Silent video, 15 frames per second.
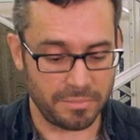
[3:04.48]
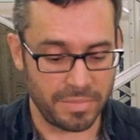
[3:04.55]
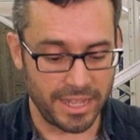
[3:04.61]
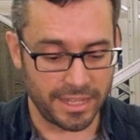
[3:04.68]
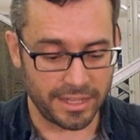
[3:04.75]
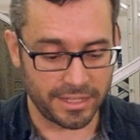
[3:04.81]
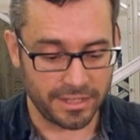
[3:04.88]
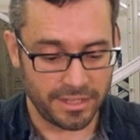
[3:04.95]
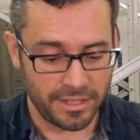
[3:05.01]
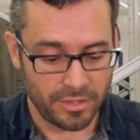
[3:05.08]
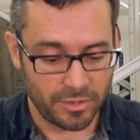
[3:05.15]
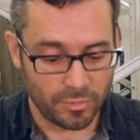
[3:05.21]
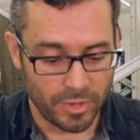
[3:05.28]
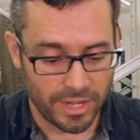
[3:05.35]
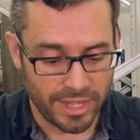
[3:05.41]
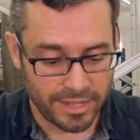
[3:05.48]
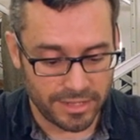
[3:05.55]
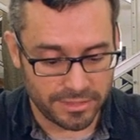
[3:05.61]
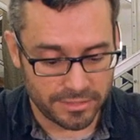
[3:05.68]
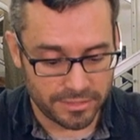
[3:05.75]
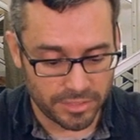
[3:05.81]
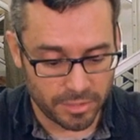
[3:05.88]
aback when
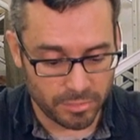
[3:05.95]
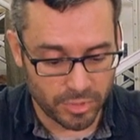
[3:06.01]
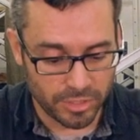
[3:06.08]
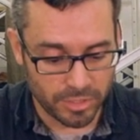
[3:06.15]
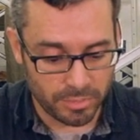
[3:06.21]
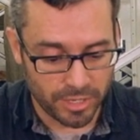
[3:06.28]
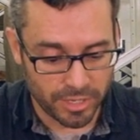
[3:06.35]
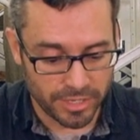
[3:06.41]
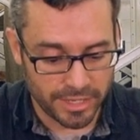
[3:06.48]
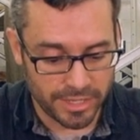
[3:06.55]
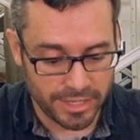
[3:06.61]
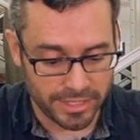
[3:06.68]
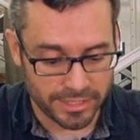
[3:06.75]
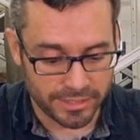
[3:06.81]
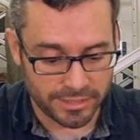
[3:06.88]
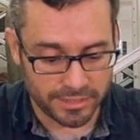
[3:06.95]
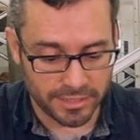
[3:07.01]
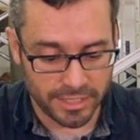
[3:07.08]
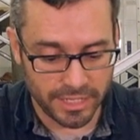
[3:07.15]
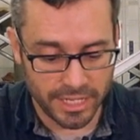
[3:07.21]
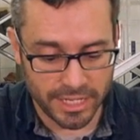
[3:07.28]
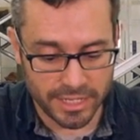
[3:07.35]
I stumbled upon this
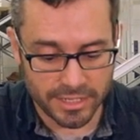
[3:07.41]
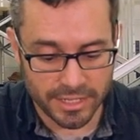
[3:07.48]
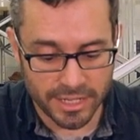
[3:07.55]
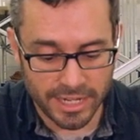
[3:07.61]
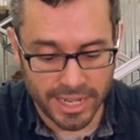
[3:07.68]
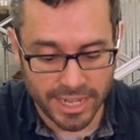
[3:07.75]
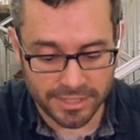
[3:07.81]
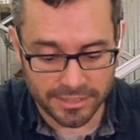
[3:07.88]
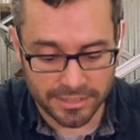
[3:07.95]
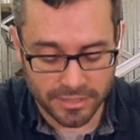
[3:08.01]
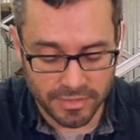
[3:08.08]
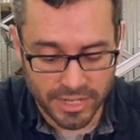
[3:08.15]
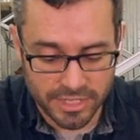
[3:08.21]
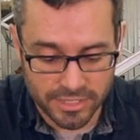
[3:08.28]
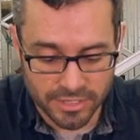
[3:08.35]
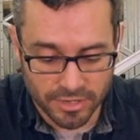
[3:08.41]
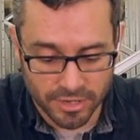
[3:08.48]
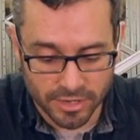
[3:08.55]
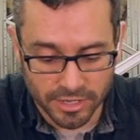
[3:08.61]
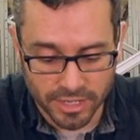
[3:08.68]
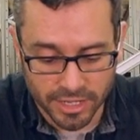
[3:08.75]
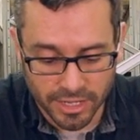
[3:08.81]
in an excavation
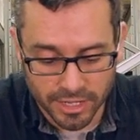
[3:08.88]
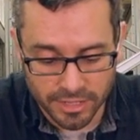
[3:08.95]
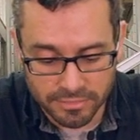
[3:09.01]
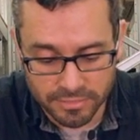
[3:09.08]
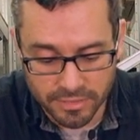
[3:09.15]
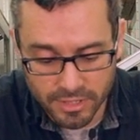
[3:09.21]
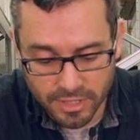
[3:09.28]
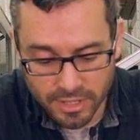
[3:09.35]
archive